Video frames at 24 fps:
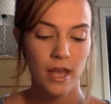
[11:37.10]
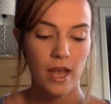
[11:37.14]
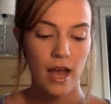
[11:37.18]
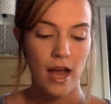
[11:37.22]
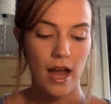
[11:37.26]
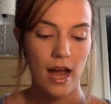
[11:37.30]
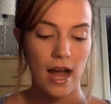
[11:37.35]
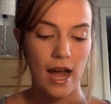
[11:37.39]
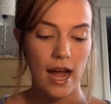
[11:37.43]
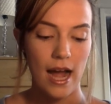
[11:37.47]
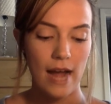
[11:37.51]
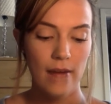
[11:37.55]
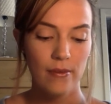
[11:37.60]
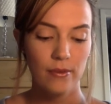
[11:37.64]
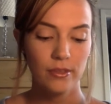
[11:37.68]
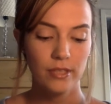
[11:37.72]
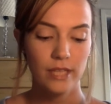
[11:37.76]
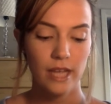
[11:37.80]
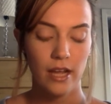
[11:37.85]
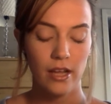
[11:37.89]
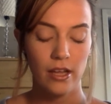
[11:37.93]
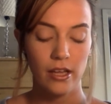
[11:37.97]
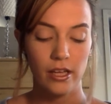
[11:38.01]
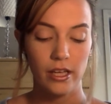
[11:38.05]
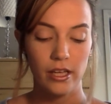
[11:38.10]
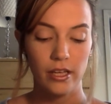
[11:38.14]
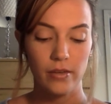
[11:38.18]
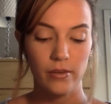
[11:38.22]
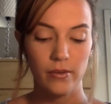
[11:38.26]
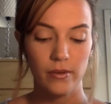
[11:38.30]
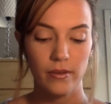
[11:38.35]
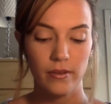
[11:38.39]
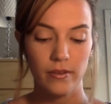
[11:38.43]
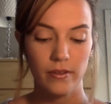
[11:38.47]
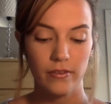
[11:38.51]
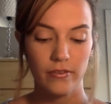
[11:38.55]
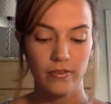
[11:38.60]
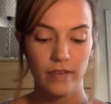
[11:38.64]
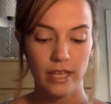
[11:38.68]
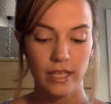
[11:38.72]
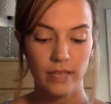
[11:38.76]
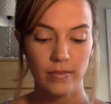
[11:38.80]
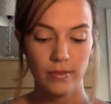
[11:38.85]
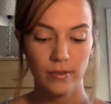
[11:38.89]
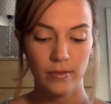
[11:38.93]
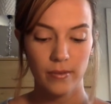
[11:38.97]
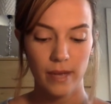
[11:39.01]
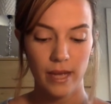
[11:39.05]
I will tell you, the
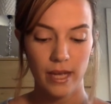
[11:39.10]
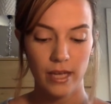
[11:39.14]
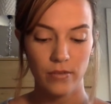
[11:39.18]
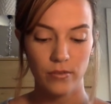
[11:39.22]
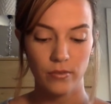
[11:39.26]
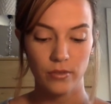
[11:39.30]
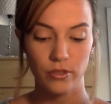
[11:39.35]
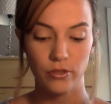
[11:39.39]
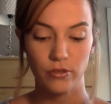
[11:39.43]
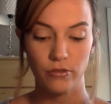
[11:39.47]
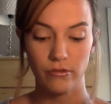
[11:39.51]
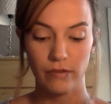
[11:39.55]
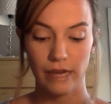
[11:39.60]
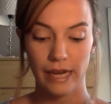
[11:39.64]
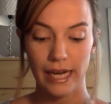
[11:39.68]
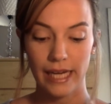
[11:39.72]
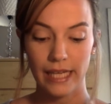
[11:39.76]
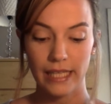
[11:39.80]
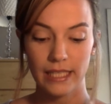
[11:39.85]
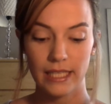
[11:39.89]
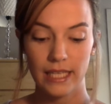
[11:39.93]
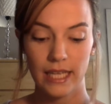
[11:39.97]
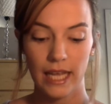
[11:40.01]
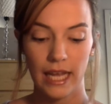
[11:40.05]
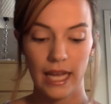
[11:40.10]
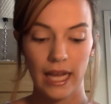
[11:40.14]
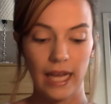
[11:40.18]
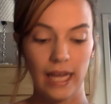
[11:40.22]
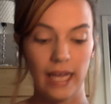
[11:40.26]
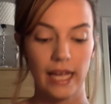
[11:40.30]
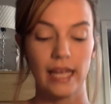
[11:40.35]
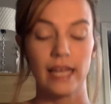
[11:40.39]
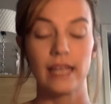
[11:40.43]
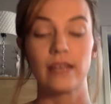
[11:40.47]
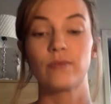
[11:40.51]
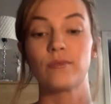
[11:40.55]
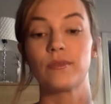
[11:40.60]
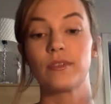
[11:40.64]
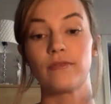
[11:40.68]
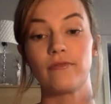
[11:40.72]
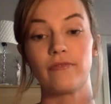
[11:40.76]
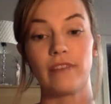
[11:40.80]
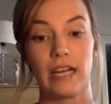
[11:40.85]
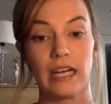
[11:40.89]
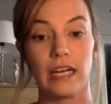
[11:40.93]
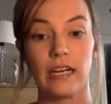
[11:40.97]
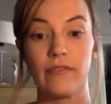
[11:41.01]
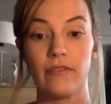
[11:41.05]
Facebook page was great and was
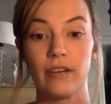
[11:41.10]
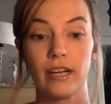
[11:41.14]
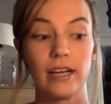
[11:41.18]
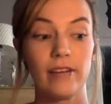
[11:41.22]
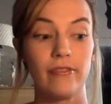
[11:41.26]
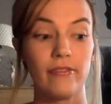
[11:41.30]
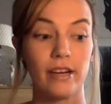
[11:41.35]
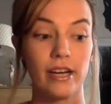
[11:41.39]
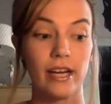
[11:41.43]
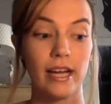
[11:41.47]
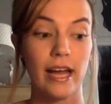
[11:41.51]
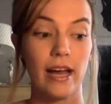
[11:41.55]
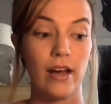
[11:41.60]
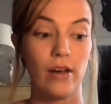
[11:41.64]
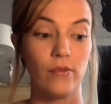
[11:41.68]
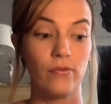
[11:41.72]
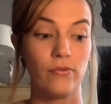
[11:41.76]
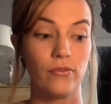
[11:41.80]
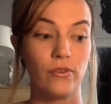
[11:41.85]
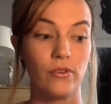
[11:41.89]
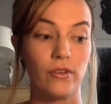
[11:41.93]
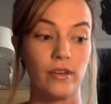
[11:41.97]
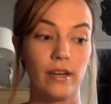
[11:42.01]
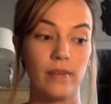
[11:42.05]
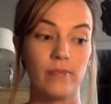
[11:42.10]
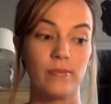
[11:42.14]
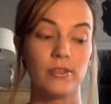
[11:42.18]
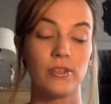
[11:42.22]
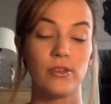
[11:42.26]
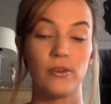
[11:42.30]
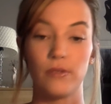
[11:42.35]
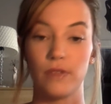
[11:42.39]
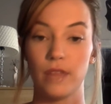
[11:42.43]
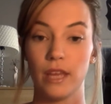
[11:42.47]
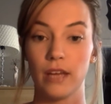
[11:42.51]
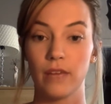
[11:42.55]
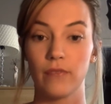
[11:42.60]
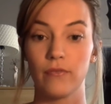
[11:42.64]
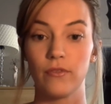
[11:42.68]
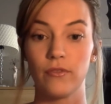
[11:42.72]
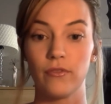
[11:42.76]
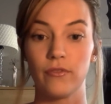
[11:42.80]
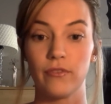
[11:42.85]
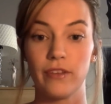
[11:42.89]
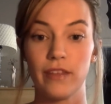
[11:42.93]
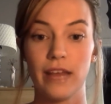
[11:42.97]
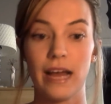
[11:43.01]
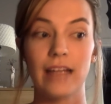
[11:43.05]
very, very, very helpful, and I'm so thankful
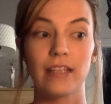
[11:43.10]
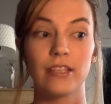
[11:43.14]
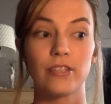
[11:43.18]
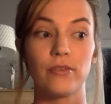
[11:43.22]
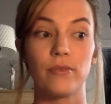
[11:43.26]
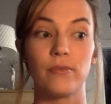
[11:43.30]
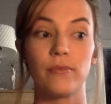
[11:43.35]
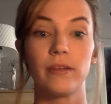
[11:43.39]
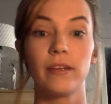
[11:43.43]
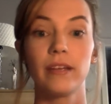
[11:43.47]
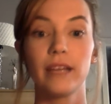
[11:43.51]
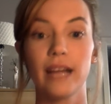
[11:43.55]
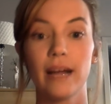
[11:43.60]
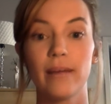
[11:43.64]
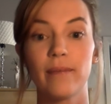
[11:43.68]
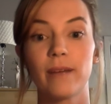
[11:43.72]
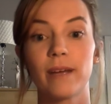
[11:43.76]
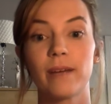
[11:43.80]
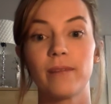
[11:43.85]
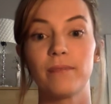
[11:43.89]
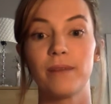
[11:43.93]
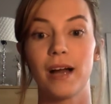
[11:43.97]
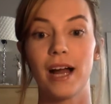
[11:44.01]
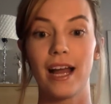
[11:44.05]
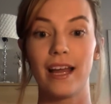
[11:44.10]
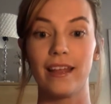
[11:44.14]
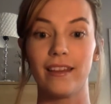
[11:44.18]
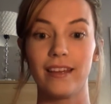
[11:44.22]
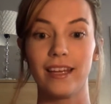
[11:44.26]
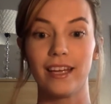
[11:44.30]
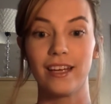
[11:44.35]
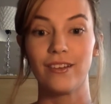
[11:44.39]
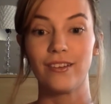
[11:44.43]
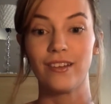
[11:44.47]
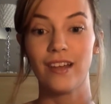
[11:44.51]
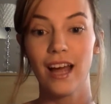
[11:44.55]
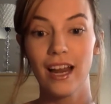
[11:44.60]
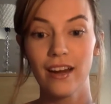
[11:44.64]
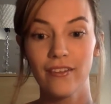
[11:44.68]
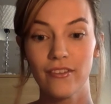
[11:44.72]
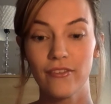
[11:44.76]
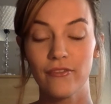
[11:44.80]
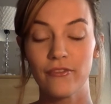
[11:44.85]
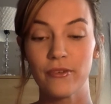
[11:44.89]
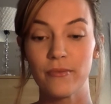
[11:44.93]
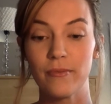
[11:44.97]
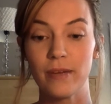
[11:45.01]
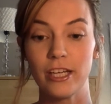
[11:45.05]
for that. So really I'm compiling a lot of
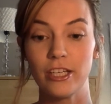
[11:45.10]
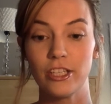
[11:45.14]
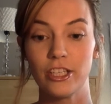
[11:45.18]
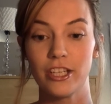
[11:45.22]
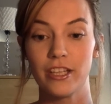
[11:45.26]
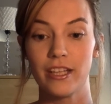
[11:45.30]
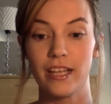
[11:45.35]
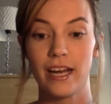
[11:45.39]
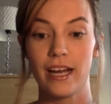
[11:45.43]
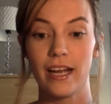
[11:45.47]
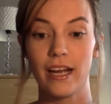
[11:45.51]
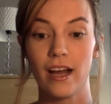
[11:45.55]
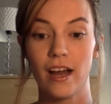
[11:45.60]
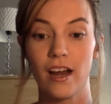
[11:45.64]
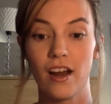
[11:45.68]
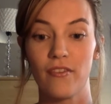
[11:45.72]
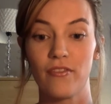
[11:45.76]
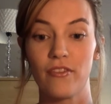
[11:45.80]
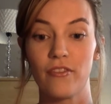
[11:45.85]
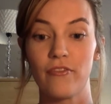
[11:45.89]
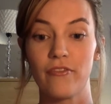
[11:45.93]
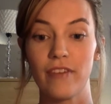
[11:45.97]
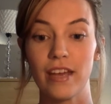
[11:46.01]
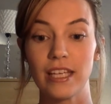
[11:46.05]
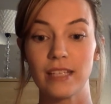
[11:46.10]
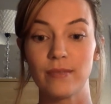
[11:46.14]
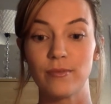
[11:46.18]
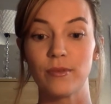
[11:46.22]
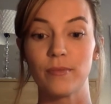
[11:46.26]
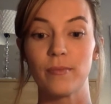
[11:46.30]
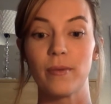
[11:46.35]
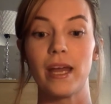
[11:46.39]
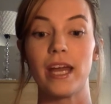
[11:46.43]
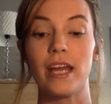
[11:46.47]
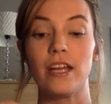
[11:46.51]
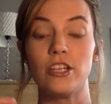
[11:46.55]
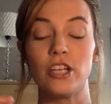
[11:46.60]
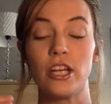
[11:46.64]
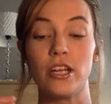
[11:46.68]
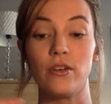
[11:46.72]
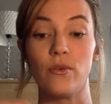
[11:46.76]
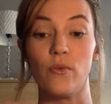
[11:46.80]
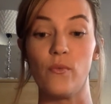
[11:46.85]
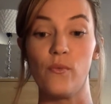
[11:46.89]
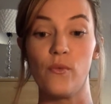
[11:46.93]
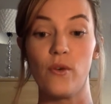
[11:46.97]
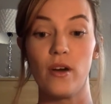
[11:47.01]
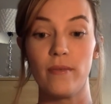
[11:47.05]
information that I got off the Facebook page
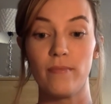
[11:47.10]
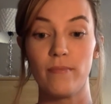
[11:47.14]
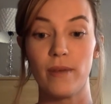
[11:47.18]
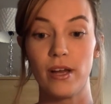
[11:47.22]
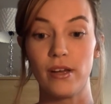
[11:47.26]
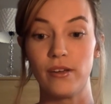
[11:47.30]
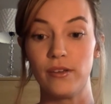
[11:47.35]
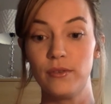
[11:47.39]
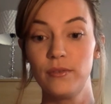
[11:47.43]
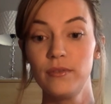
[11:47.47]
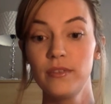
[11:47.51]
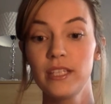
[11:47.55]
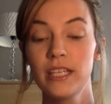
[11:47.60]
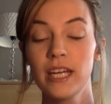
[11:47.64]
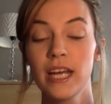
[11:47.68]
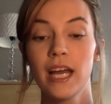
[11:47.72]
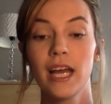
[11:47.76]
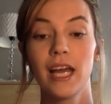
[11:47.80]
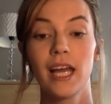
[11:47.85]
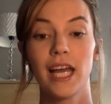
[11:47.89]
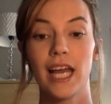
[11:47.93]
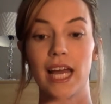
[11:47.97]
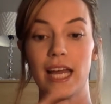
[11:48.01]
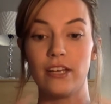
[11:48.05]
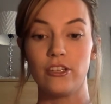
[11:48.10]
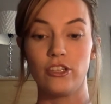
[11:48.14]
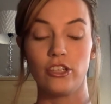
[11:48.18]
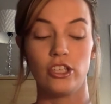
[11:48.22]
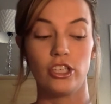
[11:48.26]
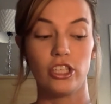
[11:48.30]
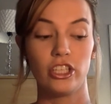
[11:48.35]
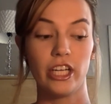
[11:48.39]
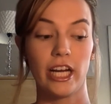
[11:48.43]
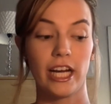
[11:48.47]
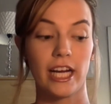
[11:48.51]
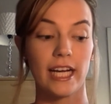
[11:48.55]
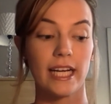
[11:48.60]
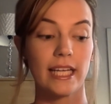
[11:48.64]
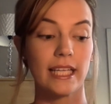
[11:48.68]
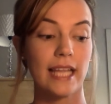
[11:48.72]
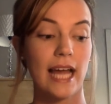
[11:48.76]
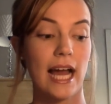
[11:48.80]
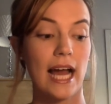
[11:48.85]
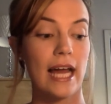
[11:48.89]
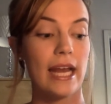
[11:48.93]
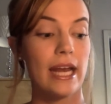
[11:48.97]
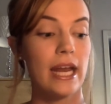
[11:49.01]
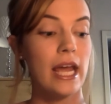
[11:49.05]
into one post and just sharing
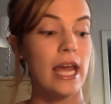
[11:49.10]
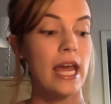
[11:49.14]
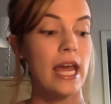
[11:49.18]
that.